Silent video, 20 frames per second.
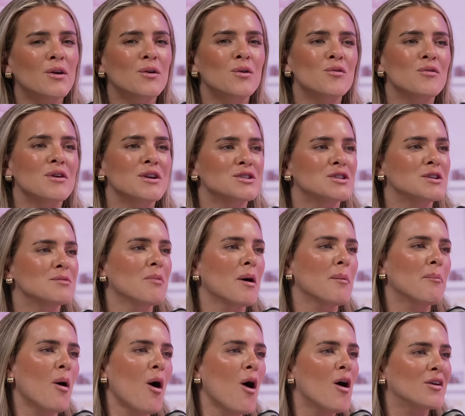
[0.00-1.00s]
call Richard
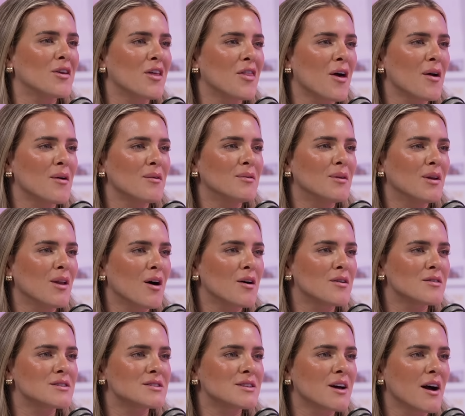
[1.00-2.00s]
my partner, though, a lot
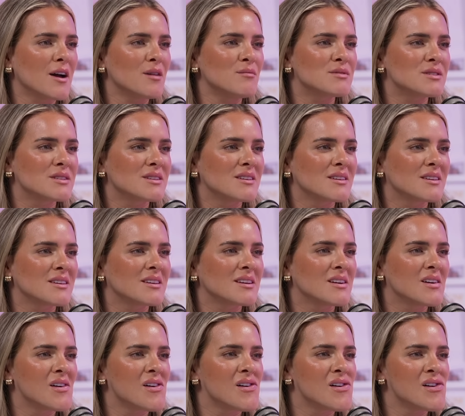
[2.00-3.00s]
of the times. Yeah, you
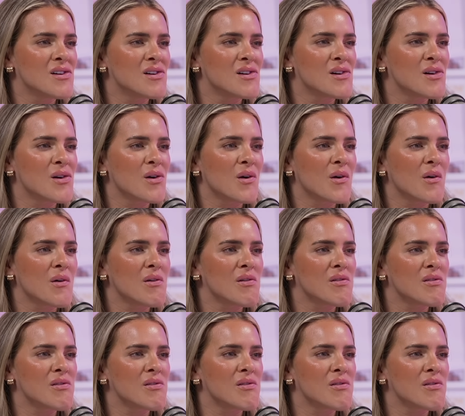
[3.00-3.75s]
do do that